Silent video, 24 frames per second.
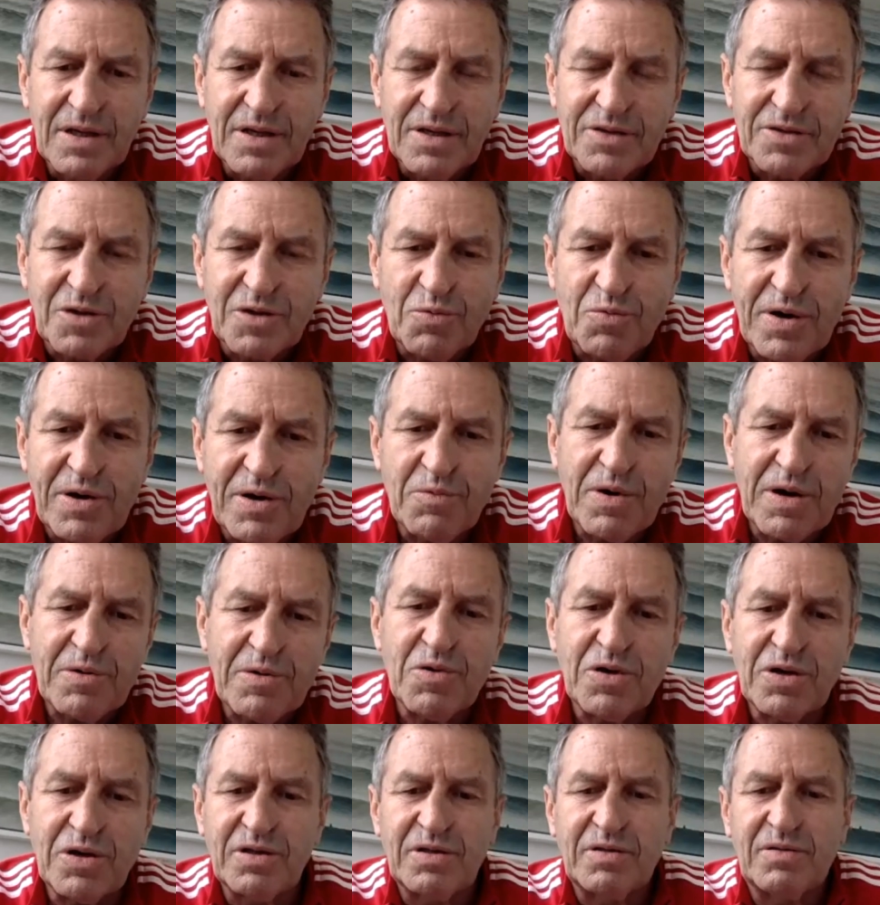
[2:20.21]
So where we
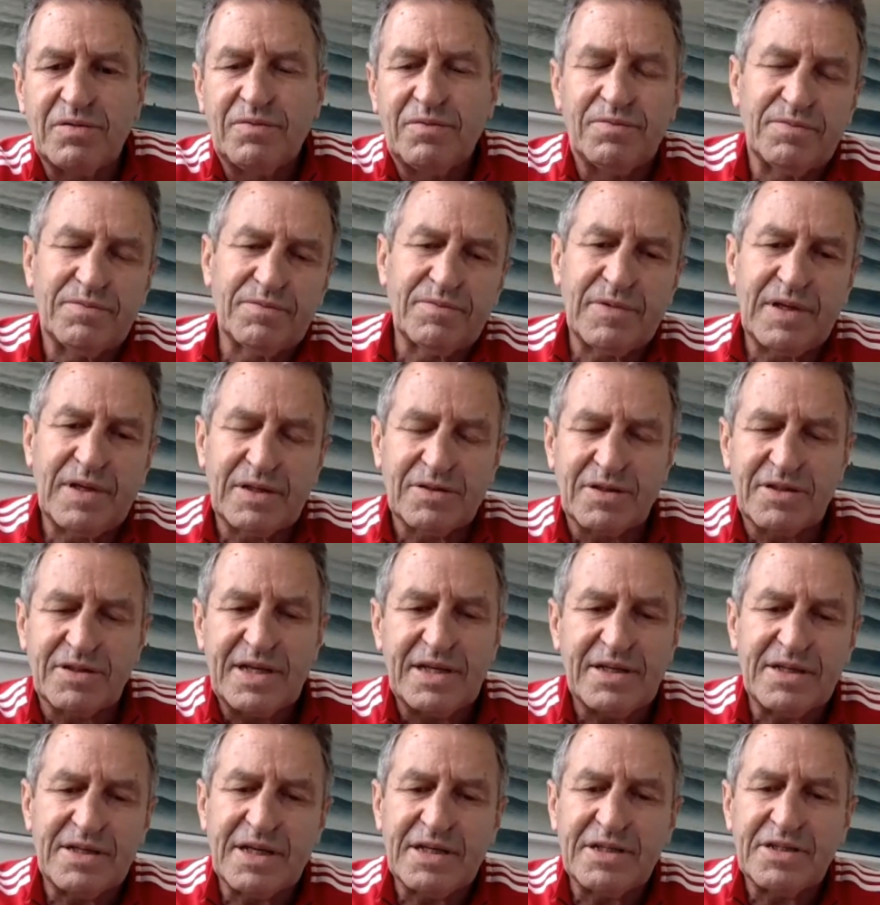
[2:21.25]
would, as I
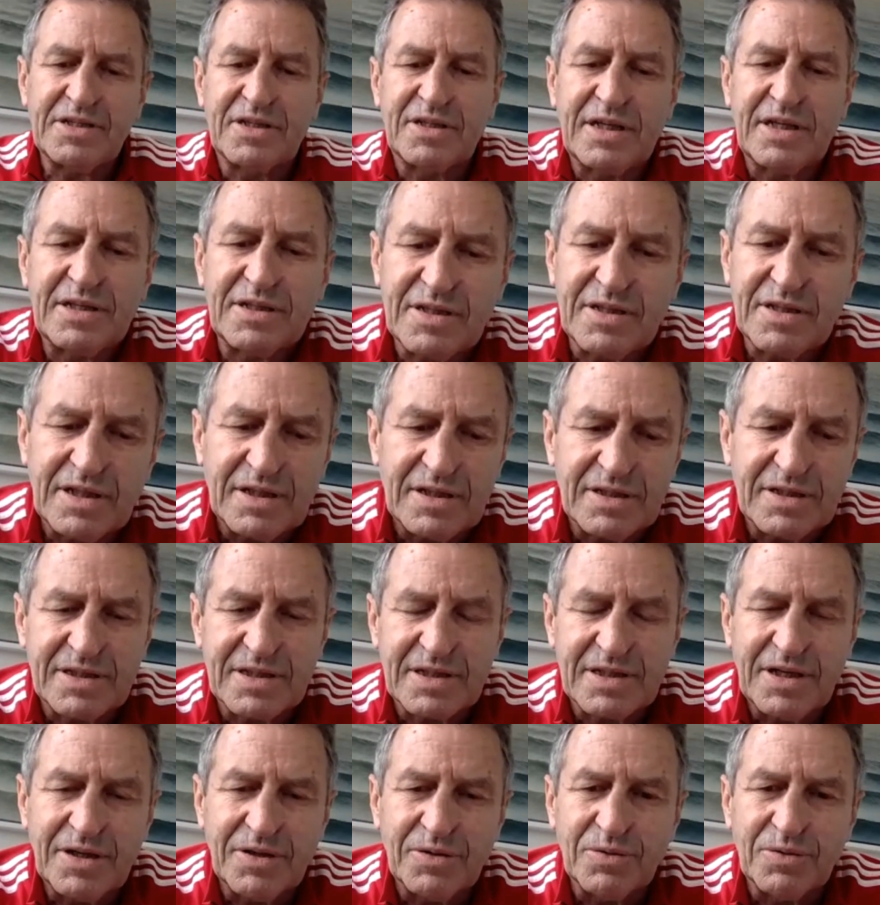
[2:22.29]
said, teach a
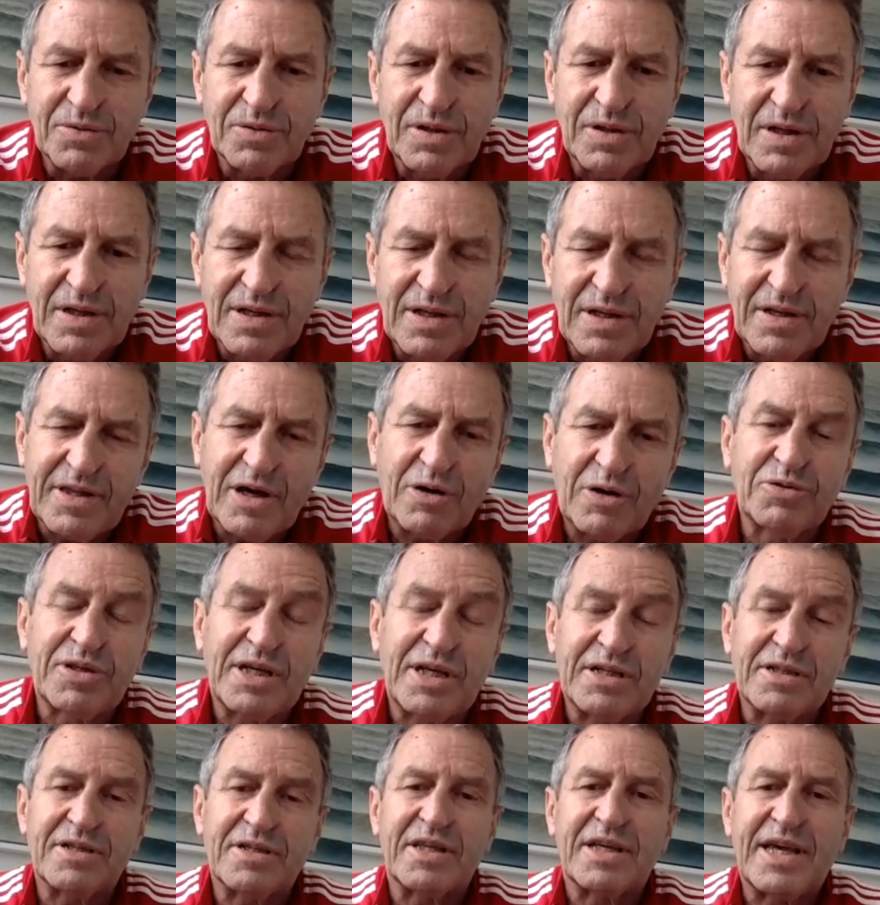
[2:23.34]
skill, they'll
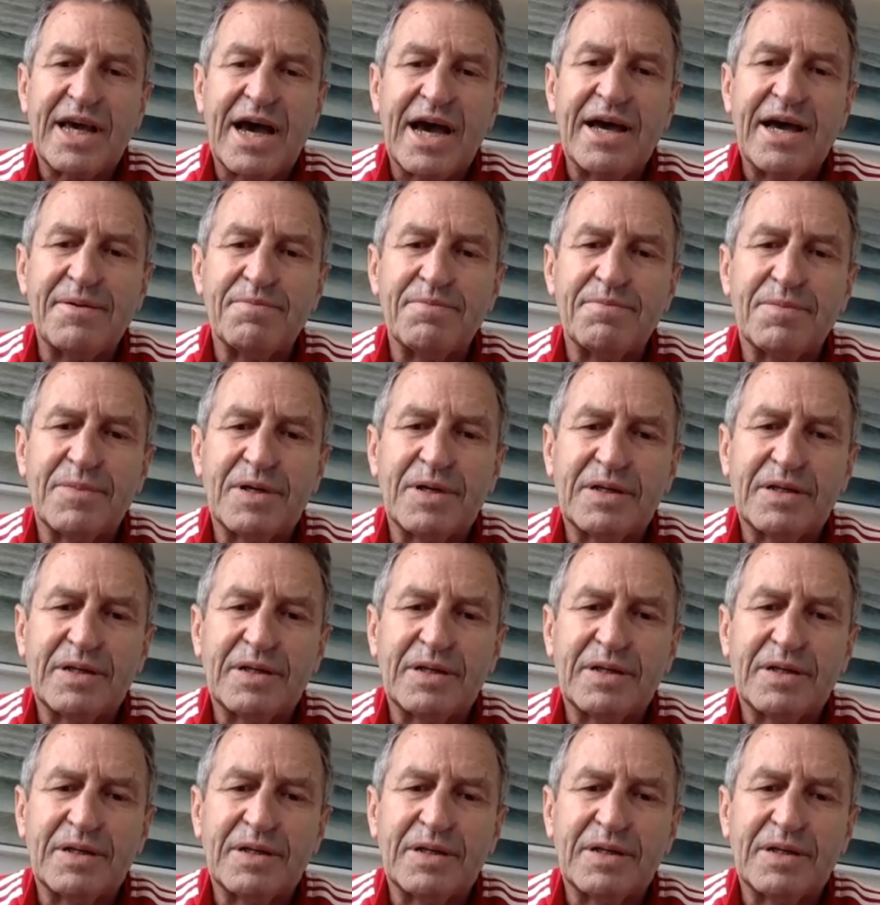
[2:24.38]
teach the game